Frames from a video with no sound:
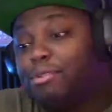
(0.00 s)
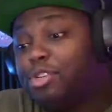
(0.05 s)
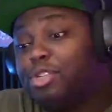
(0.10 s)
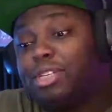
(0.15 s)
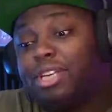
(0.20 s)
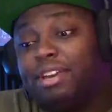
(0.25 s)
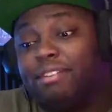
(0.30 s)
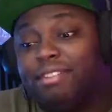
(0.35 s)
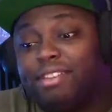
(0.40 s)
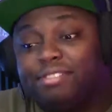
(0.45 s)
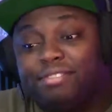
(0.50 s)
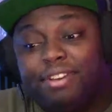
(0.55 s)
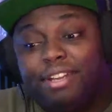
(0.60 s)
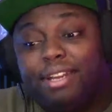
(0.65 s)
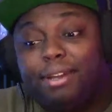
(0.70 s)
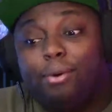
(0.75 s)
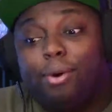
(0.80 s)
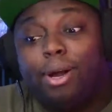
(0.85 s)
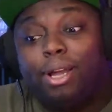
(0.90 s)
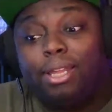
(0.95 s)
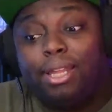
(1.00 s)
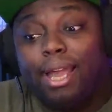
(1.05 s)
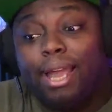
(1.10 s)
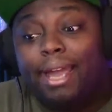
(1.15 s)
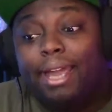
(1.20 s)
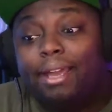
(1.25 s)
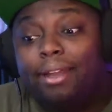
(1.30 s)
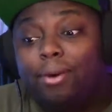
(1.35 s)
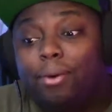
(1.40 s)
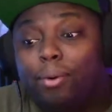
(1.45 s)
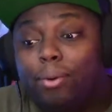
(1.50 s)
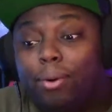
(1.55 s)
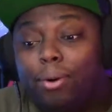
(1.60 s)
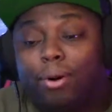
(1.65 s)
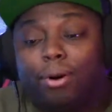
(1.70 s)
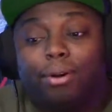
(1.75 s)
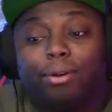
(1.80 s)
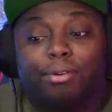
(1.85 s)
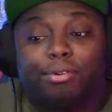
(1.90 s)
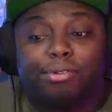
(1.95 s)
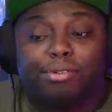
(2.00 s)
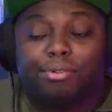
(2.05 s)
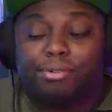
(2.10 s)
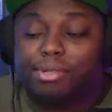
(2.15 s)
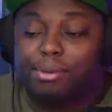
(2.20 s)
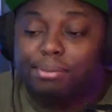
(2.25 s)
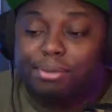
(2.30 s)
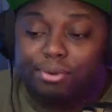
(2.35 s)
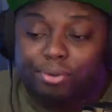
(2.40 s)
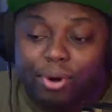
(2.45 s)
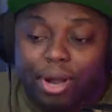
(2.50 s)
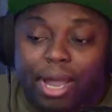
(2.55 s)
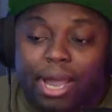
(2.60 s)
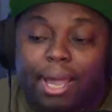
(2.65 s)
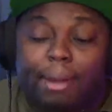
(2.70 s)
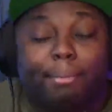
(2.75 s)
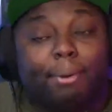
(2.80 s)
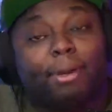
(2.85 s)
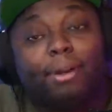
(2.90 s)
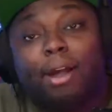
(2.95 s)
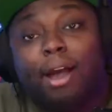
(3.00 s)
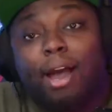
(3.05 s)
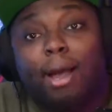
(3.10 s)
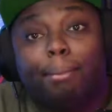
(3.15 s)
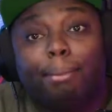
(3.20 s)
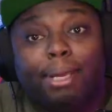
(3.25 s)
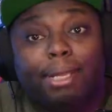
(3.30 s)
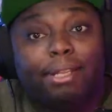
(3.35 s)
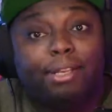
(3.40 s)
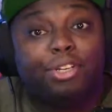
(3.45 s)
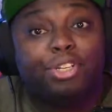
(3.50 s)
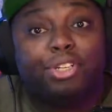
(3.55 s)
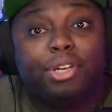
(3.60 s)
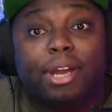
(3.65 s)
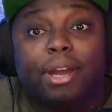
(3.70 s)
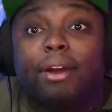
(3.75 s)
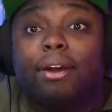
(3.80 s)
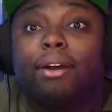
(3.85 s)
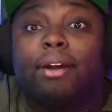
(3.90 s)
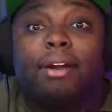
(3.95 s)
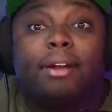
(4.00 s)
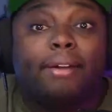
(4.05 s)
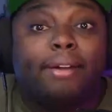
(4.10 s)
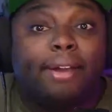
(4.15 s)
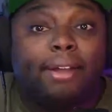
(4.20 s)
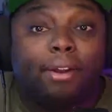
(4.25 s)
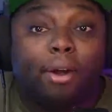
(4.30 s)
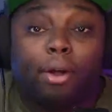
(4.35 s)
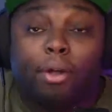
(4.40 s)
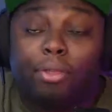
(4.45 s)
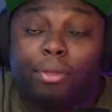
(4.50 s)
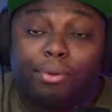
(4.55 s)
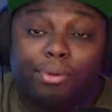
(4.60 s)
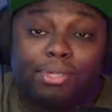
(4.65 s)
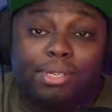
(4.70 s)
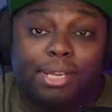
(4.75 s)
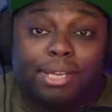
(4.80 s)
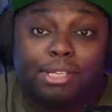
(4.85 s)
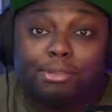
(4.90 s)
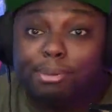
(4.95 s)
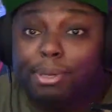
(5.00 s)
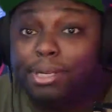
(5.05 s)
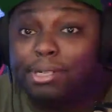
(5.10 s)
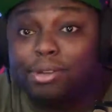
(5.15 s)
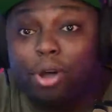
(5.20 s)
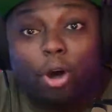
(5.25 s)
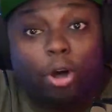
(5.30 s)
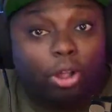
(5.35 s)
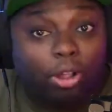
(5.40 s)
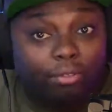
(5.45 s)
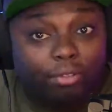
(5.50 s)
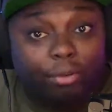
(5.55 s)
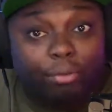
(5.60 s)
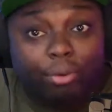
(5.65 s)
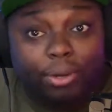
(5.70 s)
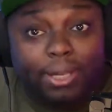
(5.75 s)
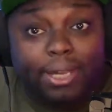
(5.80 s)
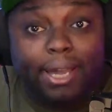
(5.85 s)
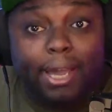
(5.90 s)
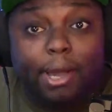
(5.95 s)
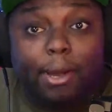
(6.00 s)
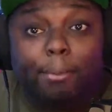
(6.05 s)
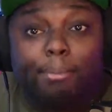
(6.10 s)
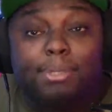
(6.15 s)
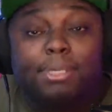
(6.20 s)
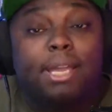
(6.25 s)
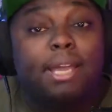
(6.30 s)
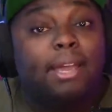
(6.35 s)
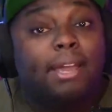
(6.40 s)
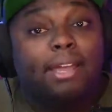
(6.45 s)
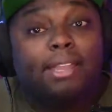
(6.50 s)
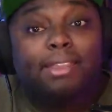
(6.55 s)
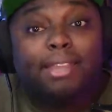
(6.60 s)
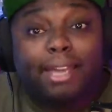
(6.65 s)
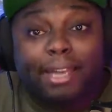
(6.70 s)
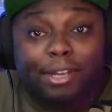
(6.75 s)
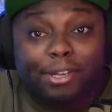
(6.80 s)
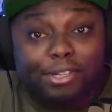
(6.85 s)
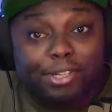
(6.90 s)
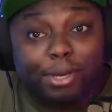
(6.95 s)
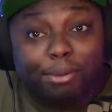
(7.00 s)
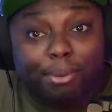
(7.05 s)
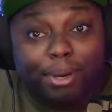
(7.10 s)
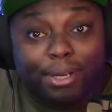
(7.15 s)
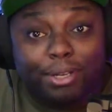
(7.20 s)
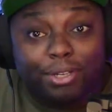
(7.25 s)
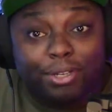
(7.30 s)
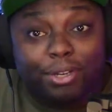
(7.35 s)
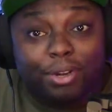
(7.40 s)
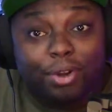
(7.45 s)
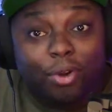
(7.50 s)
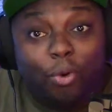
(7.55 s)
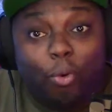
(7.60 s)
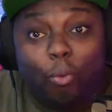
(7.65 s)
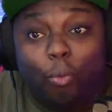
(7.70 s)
just give this video a like or subscribe, comment, share, and all those things, because all of it really helps. Thank you so much.